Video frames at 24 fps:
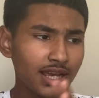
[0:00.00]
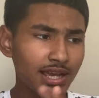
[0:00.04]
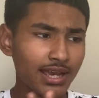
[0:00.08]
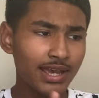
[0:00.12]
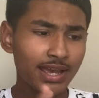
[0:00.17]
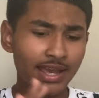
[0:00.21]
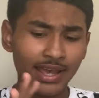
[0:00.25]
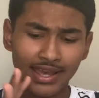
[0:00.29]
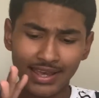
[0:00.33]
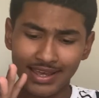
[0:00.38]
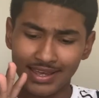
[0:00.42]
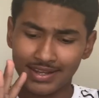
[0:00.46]

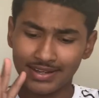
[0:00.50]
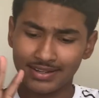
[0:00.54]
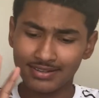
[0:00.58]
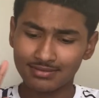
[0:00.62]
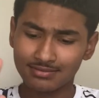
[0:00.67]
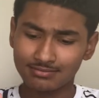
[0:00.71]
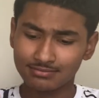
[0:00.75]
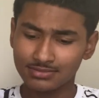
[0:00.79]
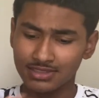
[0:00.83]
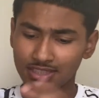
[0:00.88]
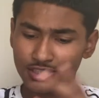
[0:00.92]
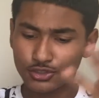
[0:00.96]

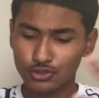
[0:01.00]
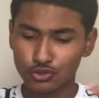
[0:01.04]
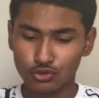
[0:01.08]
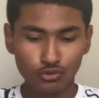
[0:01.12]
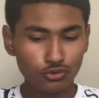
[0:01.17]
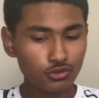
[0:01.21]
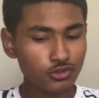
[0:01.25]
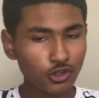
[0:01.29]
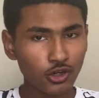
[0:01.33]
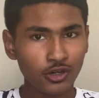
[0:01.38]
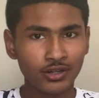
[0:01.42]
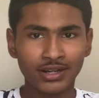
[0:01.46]
And these
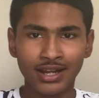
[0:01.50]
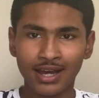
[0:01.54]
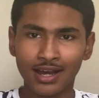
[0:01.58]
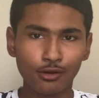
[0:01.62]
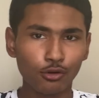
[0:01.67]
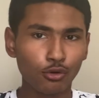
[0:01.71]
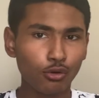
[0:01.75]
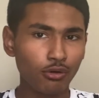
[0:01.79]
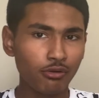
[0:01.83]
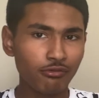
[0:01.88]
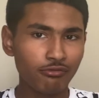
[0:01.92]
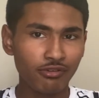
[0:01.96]
shoes are
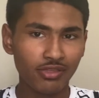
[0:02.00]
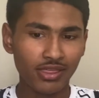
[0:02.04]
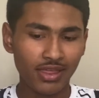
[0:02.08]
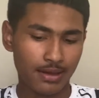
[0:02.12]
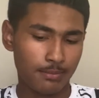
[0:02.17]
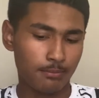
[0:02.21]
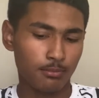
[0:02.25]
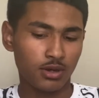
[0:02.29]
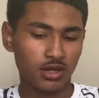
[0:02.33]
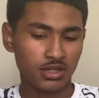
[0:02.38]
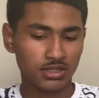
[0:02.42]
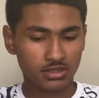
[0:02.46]
not going for
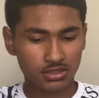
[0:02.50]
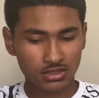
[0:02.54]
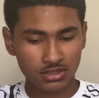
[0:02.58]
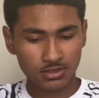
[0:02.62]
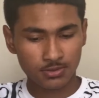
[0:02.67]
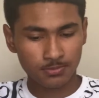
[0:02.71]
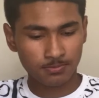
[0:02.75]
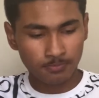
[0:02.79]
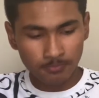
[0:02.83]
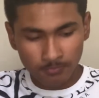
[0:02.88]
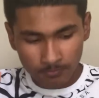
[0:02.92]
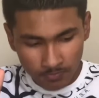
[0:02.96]
that
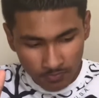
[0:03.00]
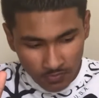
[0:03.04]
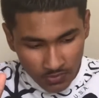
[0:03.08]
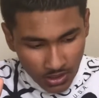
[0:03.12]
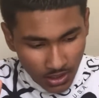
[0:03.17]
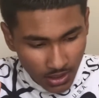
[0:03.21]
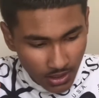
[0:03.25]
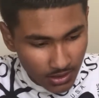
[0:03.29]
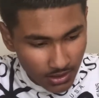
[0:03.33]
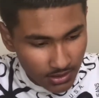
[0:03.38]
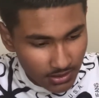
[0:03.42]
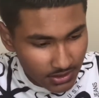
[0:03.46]
much.
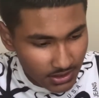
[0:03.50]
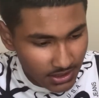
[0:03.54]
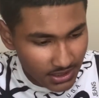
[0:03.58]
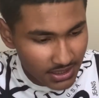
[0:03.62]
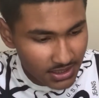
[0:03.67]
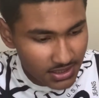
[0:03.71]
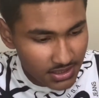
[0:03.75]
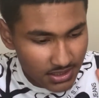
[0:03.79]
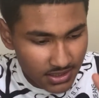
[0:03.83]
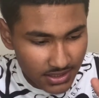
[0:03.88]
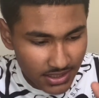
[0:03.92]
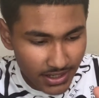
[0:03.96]

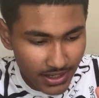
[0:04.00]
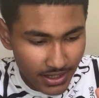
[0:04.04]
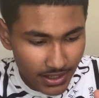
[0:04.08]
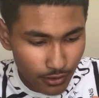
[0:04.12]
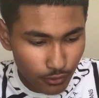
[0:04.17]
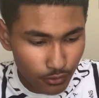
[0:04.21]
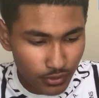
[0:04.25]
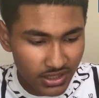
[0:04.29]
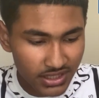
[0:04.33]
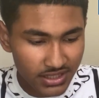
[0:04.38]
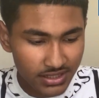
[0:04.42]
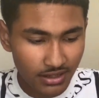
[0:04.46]
These did
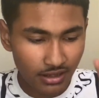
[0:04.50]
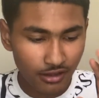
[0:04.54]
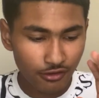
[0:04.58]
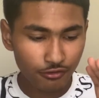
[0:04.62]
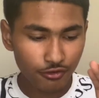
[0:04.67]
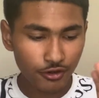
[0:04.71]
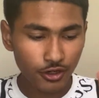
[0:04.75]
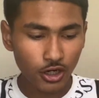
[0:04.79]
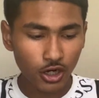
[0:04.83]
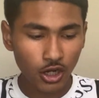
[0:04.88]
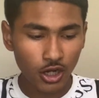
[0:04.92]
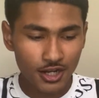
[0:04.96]
retail
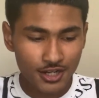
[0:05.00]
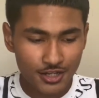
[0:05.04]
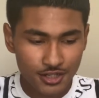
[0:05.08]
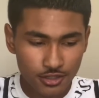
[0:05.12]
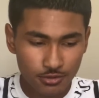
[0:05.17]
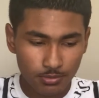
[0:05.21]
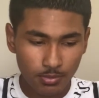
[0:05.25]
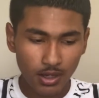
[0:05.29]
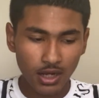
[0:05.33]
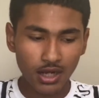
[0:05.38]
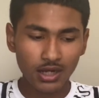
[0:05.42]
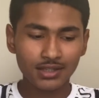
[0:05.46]
for a
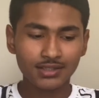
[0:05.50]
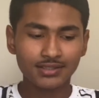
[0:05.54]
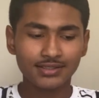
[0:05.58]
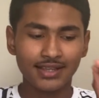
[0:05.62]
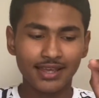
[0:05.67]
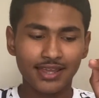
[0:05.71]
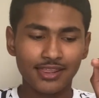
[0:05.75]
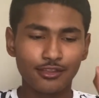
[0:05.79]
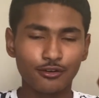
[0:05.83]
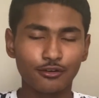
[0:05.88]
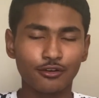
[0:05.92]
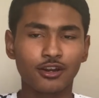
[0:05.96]
100 bucks
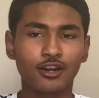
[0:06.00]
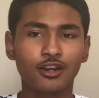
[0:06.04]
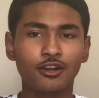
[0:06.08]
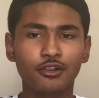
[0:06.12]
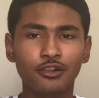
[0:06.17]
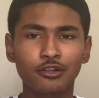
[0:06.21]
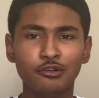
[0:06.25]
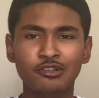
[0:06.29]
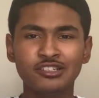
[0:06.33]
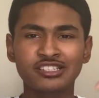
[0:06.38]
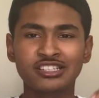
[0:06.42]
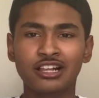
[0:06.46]
and they're
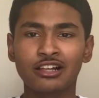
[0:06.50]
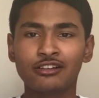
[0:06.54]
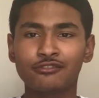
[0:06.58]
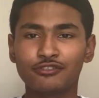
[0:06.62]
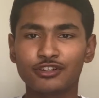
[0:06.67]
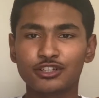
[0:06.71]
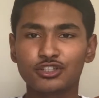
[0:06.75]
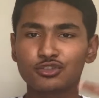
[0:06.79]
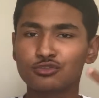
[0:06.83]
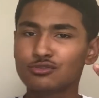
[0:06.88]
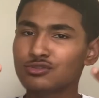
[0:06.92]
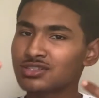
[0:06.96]
currently reselling
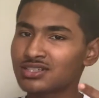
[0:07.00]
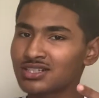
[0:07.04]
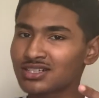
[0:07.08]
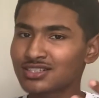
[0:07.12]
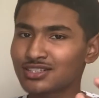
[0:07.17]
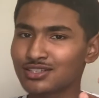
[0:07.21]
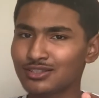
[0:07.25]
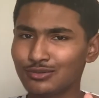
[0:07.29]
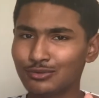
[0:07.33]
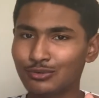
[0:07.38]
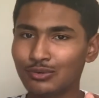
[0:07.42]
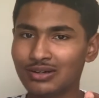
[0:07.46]
for
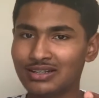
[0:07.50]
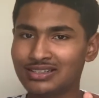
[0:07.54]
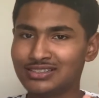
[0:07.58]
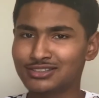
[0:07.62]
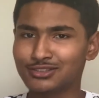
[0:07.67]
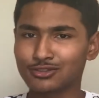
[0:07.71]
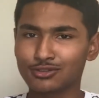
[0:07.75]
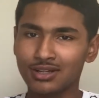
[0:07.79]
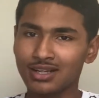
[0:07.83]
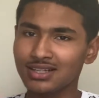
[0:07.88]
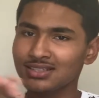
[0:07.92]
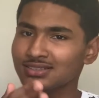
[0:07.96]
261.
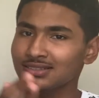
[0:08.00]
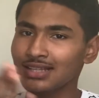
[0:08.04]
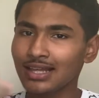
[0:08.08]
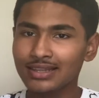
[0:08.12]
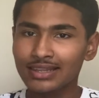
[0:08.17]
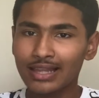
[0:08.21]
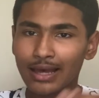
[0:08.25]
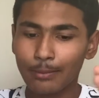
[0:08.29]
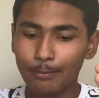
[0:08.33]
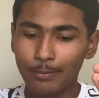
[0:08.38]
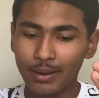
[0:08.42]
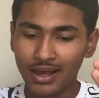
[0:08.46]
So that's not
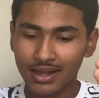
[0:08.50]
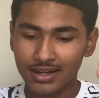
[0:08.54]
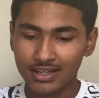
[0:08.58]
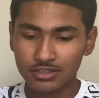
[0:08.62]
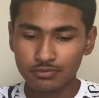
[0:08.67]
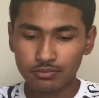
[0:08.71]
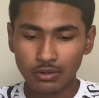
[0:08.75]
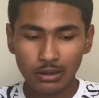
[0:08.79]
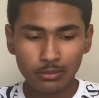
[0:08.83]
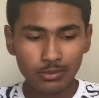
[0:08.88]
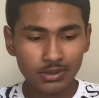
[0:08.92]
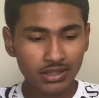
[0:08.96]
that bad. That's
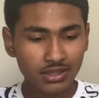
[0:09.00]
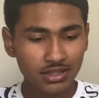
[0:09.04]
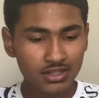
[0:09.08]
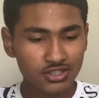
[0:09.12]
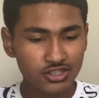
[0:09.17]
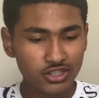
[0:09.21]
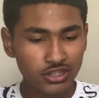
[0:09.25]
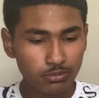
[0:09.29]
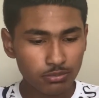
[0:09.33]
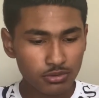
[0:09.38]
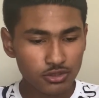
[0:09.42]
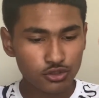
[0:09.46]
probably the
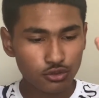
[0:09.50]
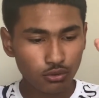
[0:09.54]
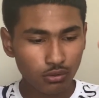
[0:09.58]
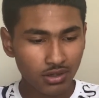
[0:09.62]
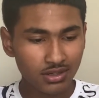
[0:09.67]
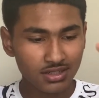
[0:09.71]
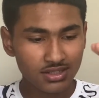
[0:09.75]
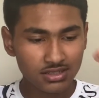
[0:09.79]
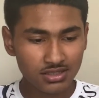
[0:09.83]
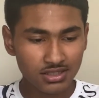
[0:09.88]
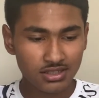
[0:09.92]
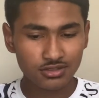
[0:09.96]
cheapest shoe
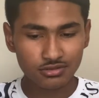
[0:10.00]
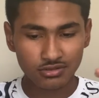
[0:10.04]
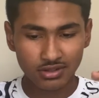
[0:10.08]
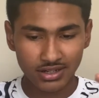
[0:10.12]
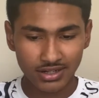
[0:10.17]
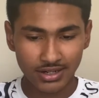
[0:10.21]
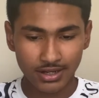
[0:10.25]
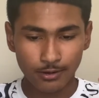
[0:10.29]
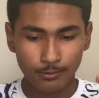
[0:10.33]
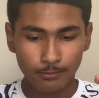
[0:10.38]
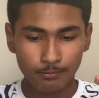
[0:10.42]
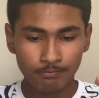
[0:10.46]
on this list
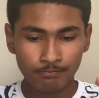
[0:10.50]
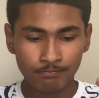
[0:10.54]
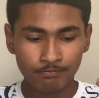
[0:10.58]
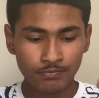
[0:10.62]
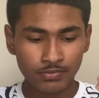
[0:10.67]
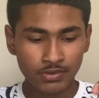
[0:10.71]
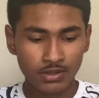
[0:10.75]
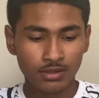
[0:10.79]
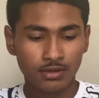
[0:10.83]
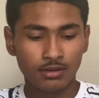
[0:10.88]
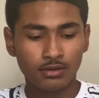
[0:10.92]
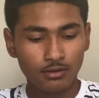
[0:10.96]
right now.
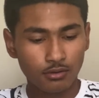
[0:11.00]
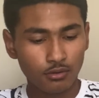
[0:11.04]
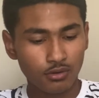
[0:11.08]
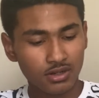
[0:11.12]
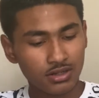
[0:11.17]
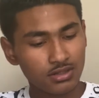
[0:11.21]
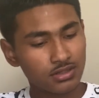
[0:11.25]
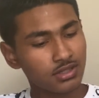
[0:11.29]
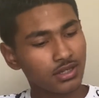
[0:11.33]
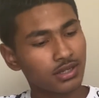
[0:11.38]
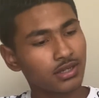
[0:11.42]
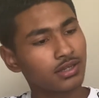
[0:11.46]
One
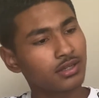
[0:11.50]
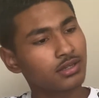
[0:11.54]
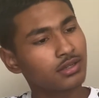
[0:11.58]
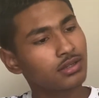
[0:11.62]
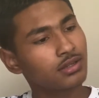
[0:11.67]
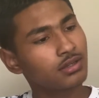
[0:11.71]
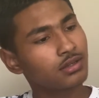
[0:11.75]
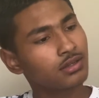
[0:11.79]
second.